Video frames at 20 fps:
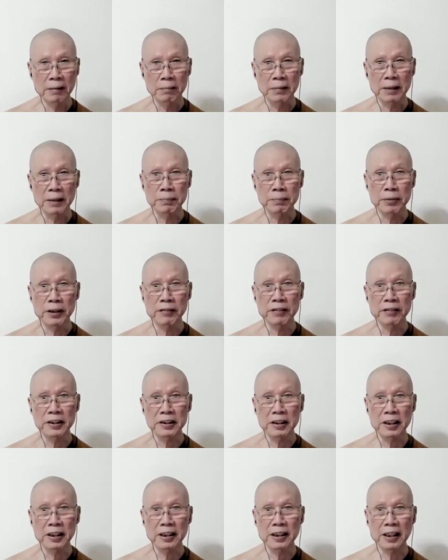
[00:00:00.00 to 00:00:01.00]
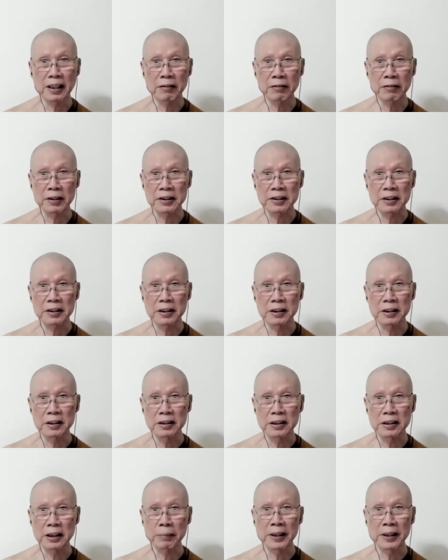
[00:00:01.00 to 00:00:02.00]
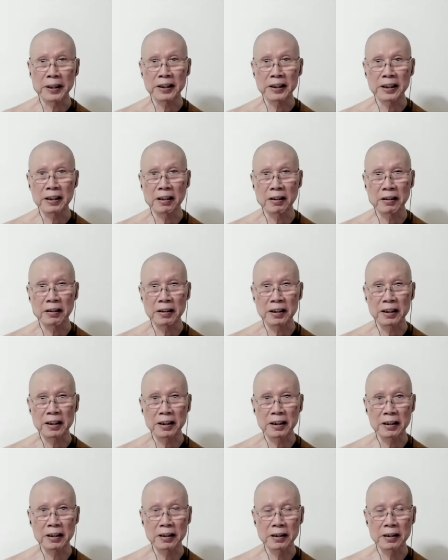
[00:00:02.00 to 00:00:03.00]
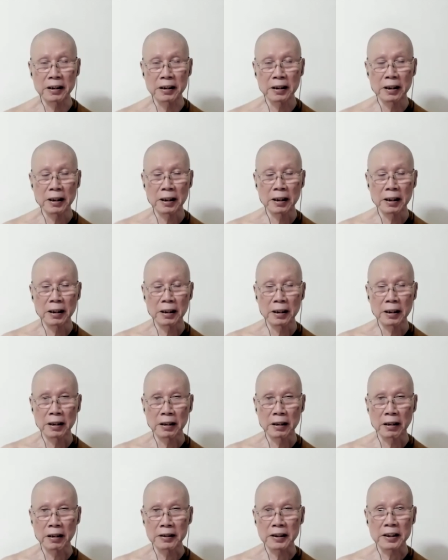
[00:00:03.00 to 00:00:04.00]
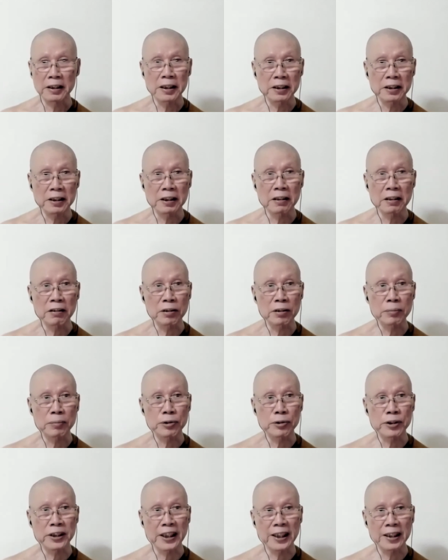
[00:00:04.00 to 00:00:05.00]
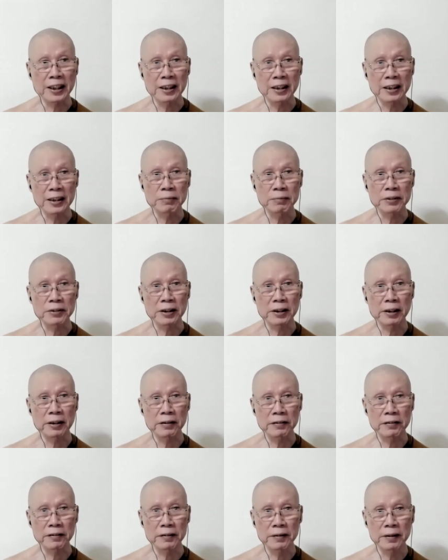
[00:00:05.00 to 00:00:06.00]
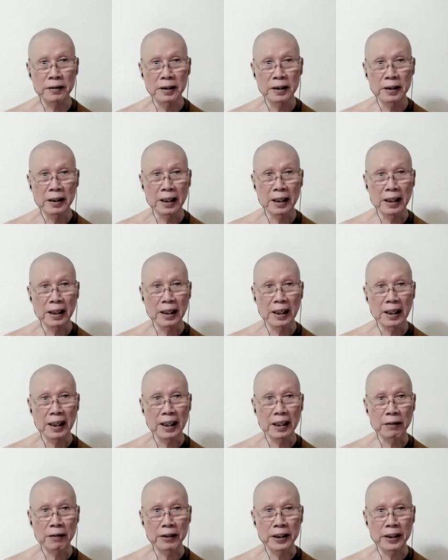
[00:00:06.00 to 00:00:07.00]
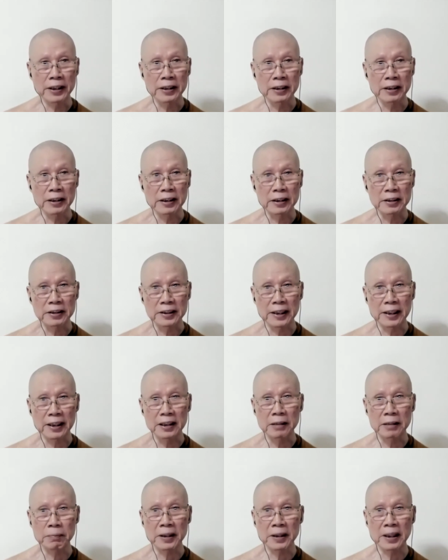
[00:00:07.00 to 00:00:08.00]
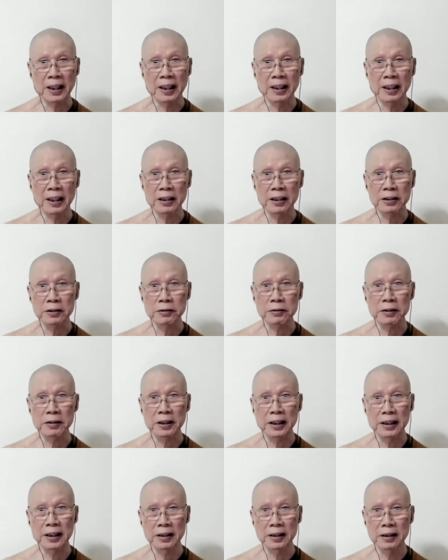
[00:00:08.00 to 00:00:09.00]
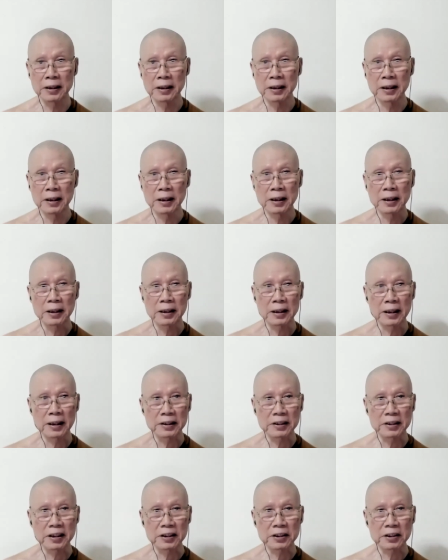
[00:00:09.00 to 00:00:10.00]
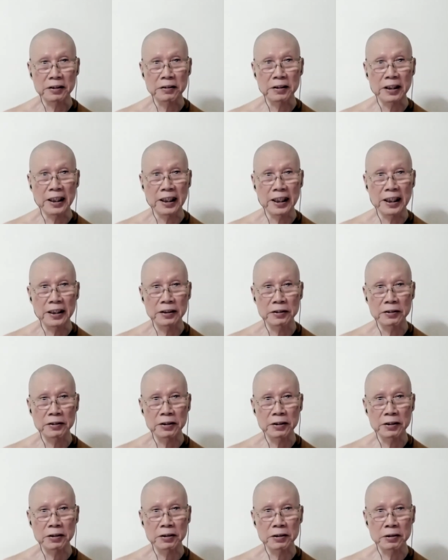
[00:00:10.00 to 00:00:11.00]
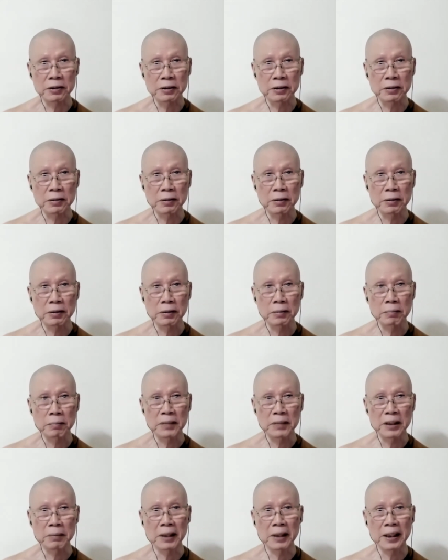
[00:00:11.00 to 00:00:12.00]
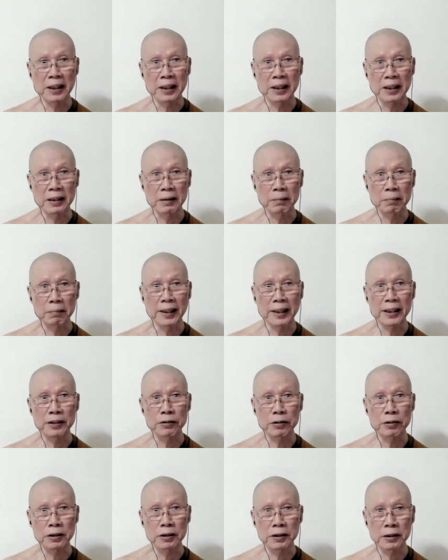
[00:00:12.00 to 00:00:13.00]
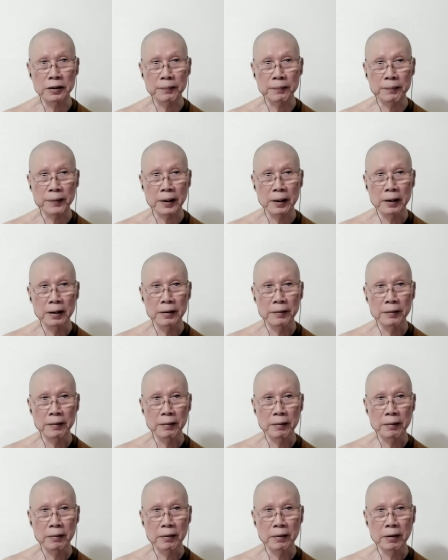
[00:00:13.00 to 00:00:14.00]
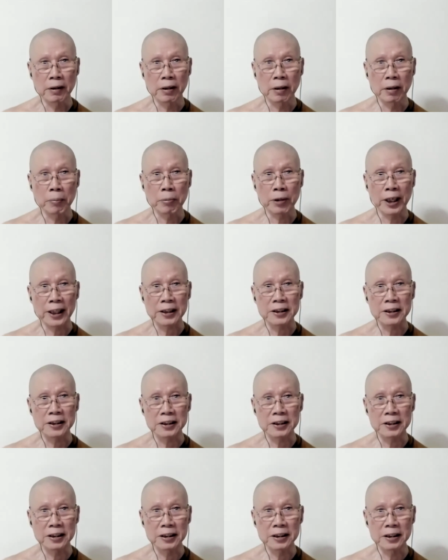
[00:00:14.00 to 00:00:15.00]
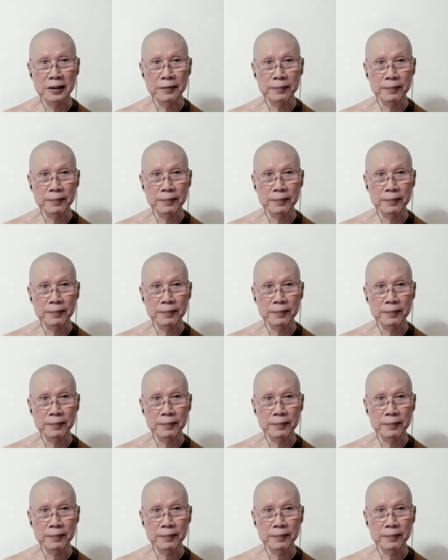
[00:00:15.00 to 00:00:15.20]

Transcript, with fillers: But previously I was dependent on the on the teaching of the Buddha himself I read the Satipatthana Sutta. That's the sutta I used to be my manual of practice.